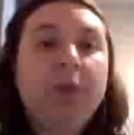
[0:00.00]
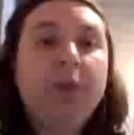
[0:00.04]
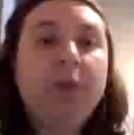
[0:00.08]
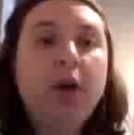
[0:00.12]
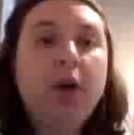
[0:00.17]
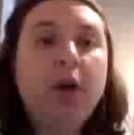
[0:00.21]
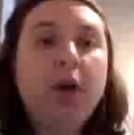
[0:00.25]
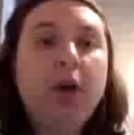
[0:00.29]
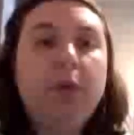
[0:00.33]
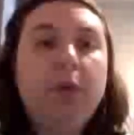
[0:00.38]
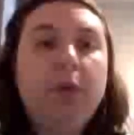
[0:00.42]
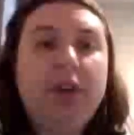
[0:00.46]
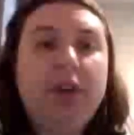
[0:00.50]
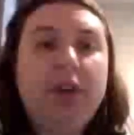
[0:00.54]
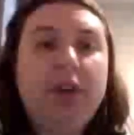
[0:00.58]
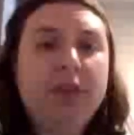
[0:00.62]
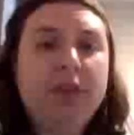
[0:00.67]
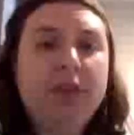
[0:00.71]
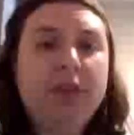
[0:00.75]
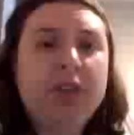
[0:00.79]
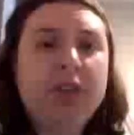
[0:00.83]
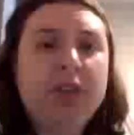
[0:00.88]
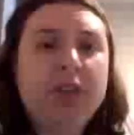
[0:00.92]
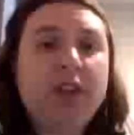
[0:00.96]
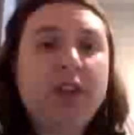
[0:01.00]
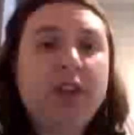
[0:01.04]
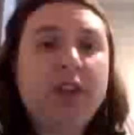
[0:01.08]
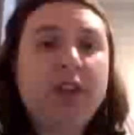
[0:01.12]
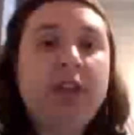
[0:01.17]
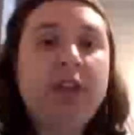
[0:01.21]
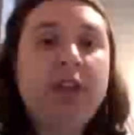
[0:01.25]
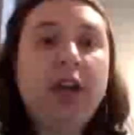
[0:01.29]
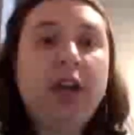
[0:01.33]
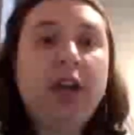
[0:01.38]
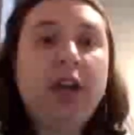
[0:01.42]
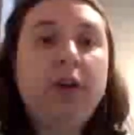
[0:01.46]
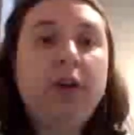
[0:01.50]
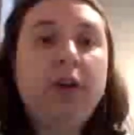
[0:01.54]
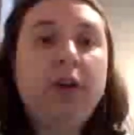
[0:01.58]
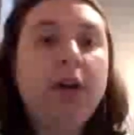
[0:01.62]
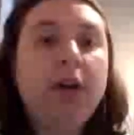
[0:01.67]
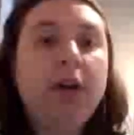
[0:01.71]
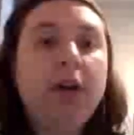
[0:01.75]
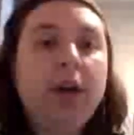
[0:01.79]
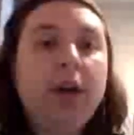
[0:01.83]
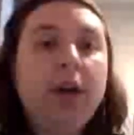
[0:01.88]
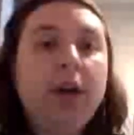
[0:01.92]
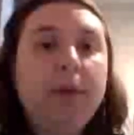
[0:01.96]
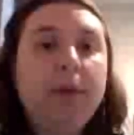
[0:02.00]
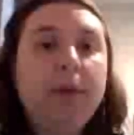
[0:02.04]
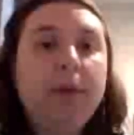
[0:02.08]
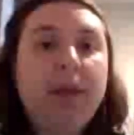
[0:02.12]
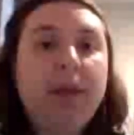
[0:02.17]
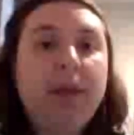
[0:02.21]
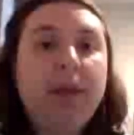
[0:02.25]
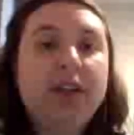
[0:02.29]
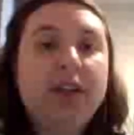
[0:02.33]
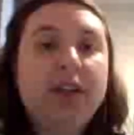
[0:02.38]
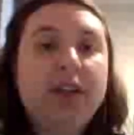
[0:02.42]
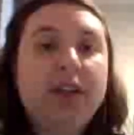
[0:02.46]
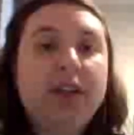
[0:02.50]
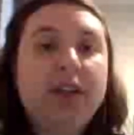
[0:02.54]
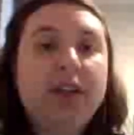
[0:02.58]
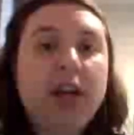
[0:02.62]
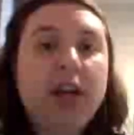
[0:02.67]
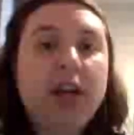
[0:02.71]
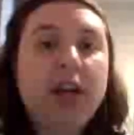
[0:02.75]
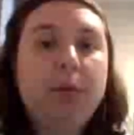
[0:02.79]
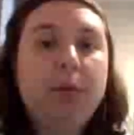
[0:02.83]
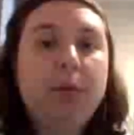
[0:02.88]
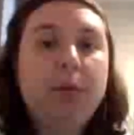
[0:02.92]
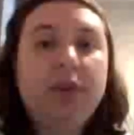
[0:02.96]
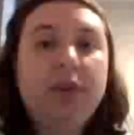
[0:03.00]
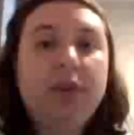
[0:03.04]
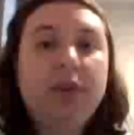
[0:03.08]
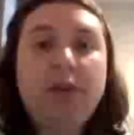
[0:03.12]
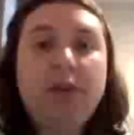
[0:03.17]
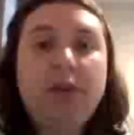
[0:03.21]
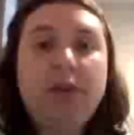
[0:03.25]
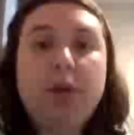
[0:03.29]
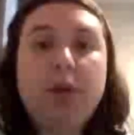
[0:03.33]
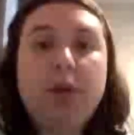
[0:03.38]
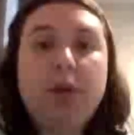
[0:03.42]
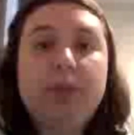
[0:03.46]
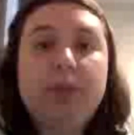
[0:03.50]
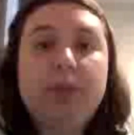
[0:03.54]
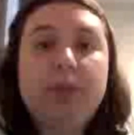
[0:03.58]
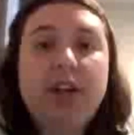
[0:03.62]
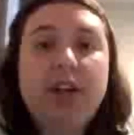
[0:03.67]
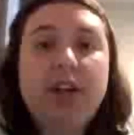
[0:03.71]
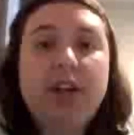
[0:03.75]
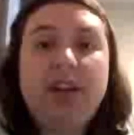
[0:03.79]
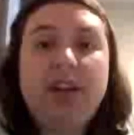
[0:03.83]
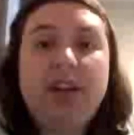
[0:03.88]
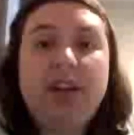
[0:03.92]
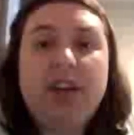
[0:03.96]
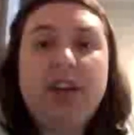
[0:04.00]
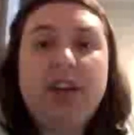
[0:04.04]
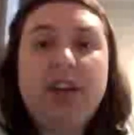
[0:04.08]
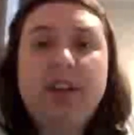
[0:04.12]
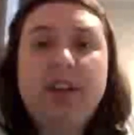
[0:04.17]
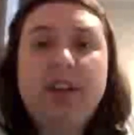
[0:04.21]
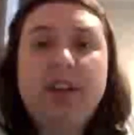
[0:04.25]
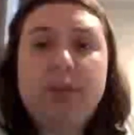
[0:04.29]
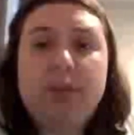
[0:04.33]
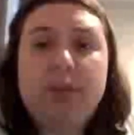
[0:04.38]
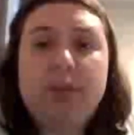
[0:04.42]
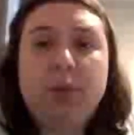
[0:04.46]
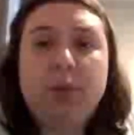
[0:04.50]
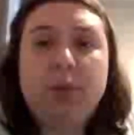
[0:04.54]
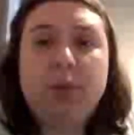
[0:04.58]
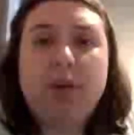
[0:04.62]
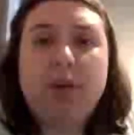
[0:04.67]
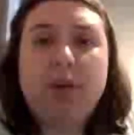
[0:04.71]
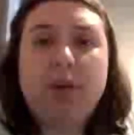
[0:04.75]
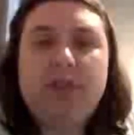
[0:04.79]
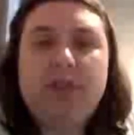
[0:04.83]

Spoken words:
The Doctor says he could make his head bald if he rubs it and later gives him a ruff to